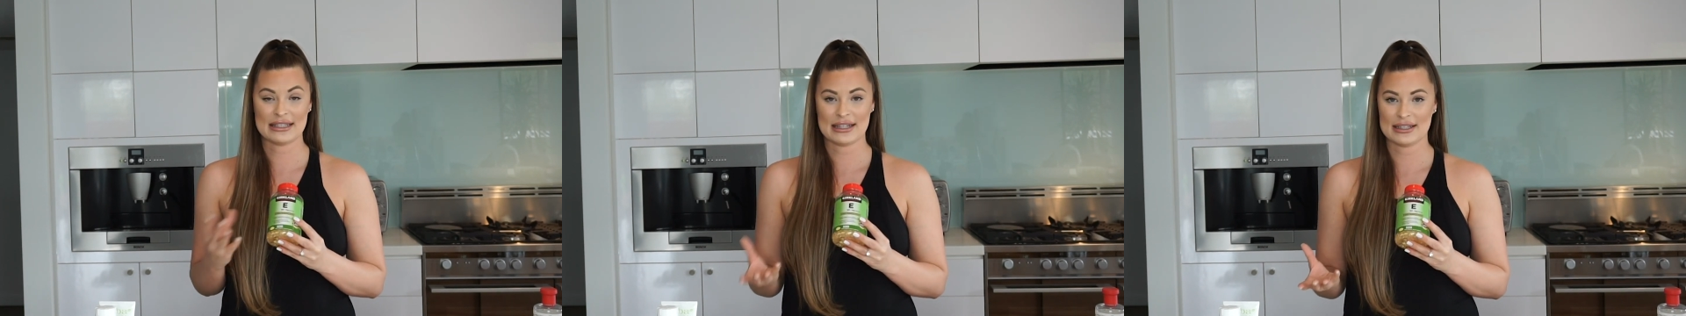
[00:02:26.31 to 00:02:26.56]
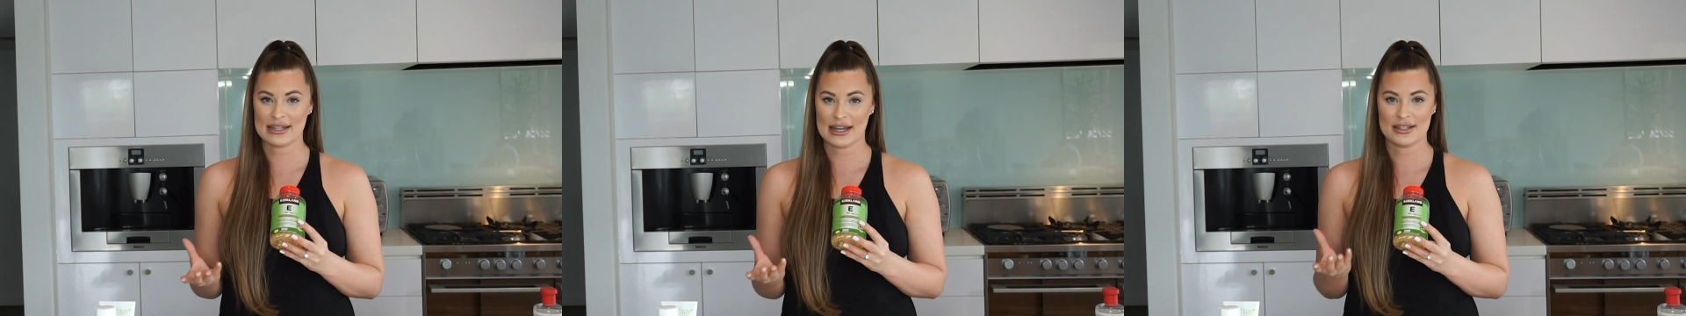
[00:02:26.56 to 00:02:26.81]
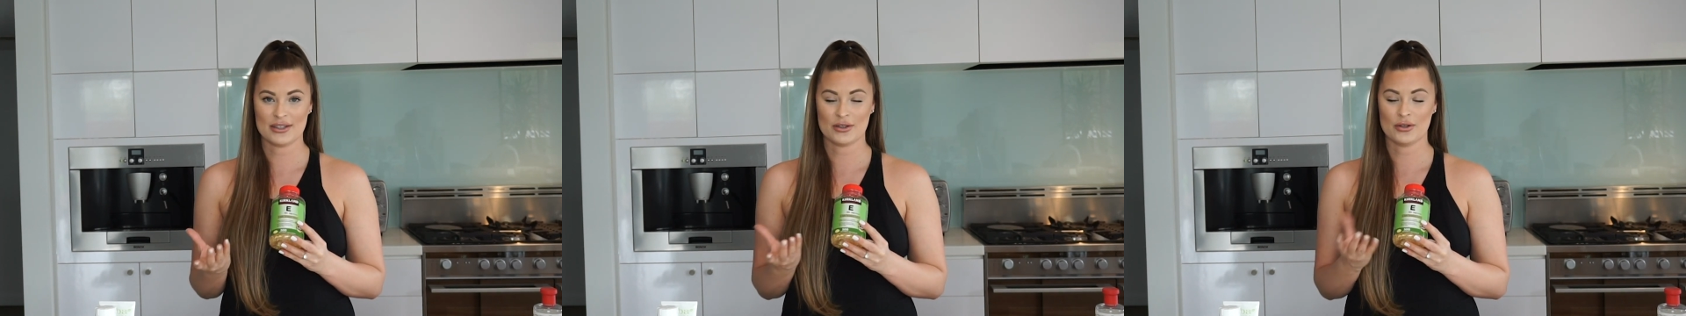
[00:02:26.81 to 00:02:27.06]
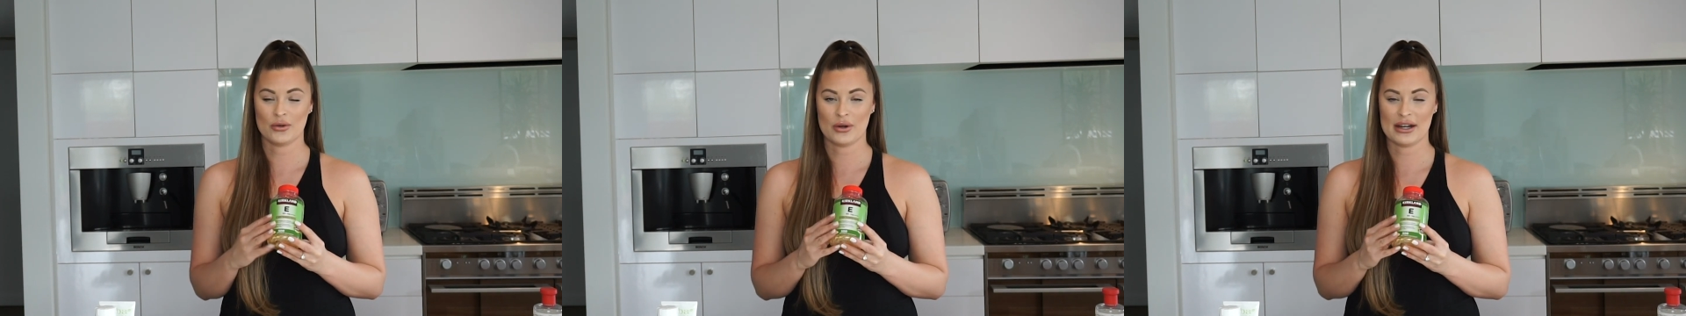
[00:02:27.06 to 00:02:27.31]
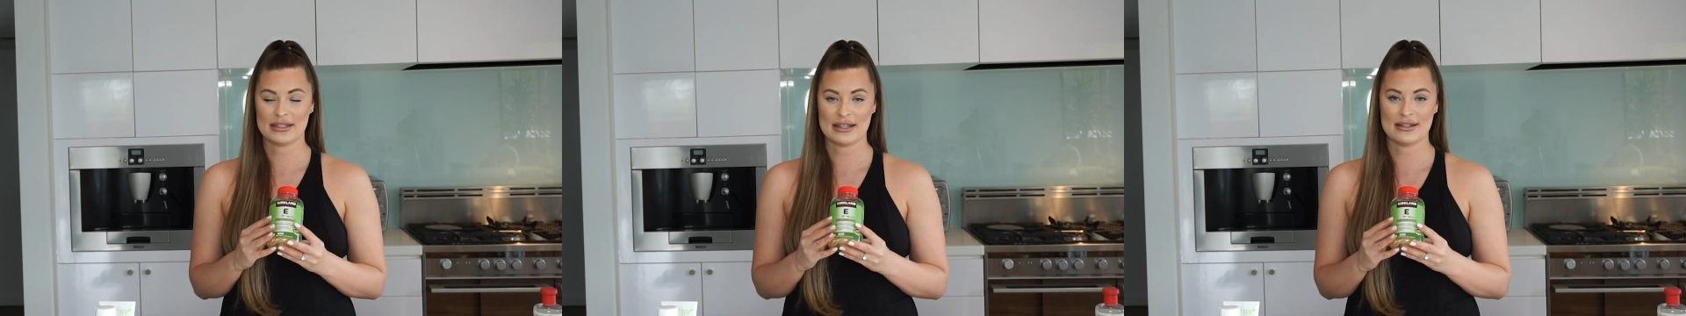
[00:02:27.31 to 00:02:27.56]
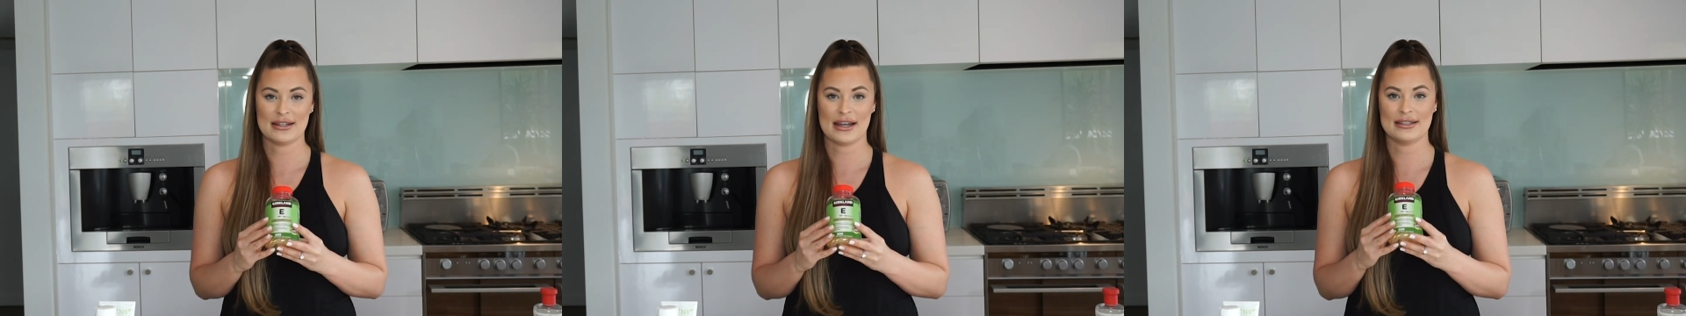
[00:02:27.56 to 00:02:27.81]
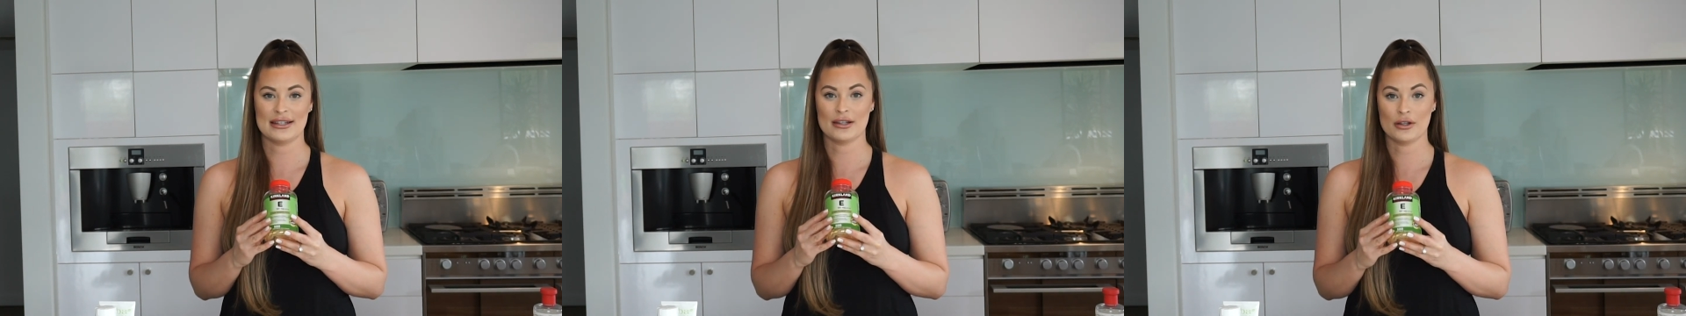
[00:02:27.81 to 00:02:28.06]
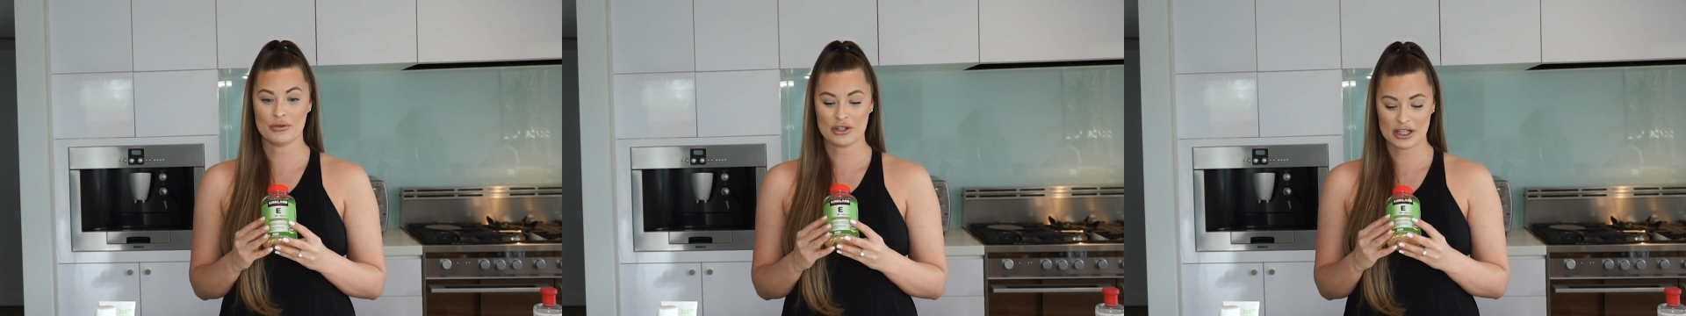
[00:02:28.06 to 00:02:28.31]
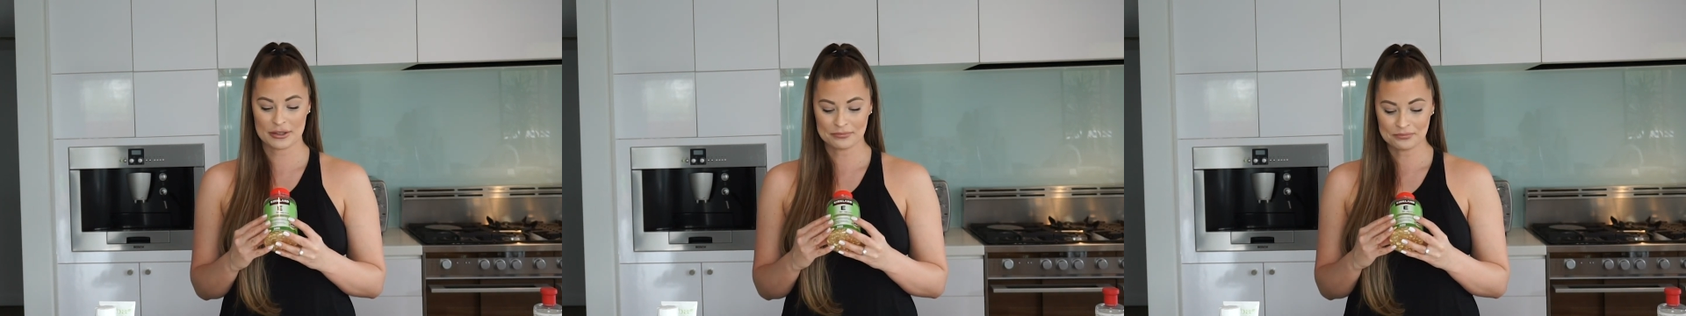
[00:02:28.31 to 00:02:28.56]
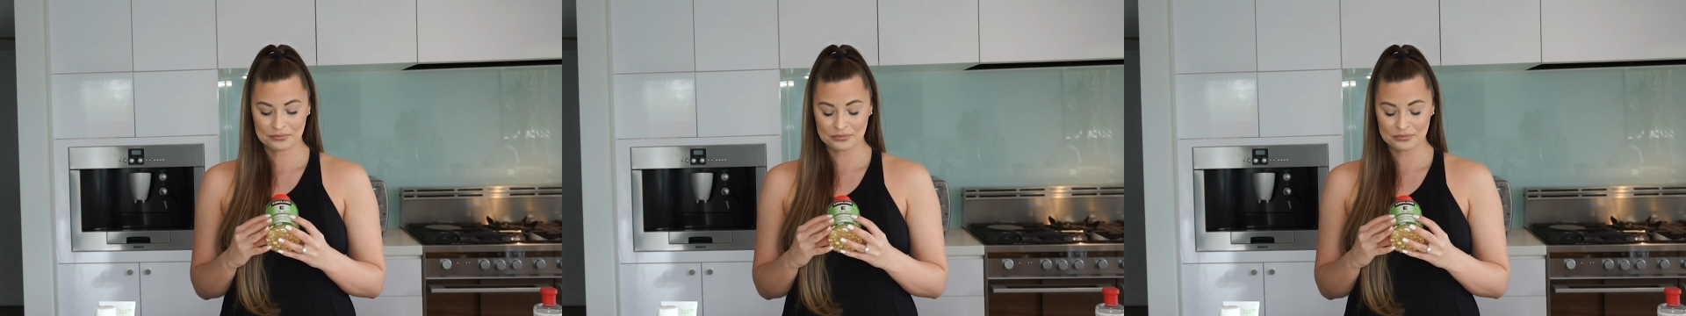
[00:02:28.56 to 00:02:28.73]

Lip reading: sanitizer or sanitizing lotion.